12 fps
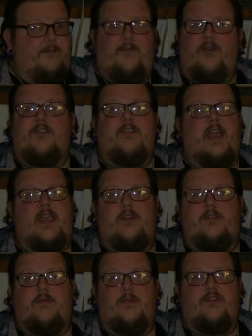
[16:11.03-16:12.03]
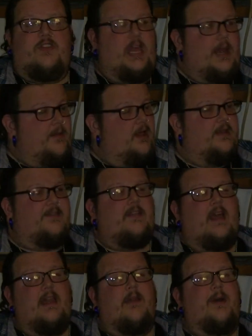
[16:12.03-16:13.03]
first night using the machine, I'm all
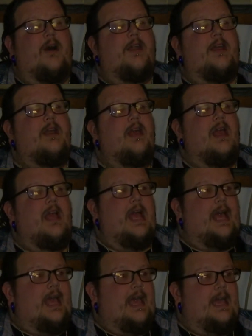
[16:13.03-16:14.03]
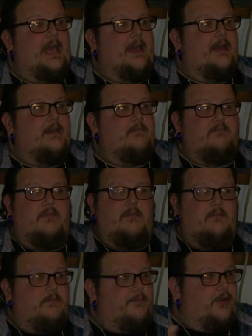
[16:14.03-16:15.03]
excited about it, and
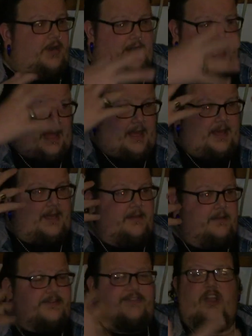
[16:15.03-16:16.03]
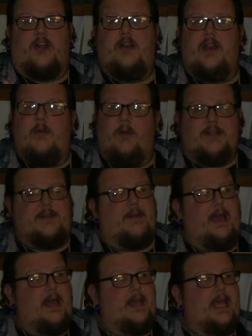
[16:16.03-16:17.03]
put it on, started it, went to
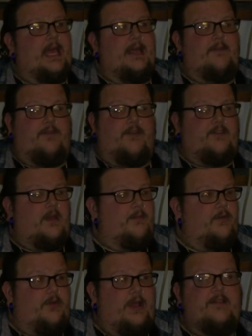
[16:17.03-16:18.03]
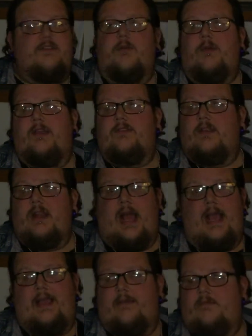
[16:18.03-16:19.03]
bed, and for some crazy reason,
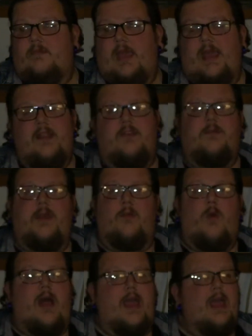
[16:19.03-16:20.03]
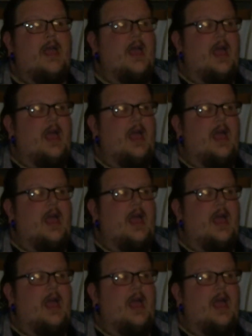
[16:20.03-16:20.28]
I can't explain why,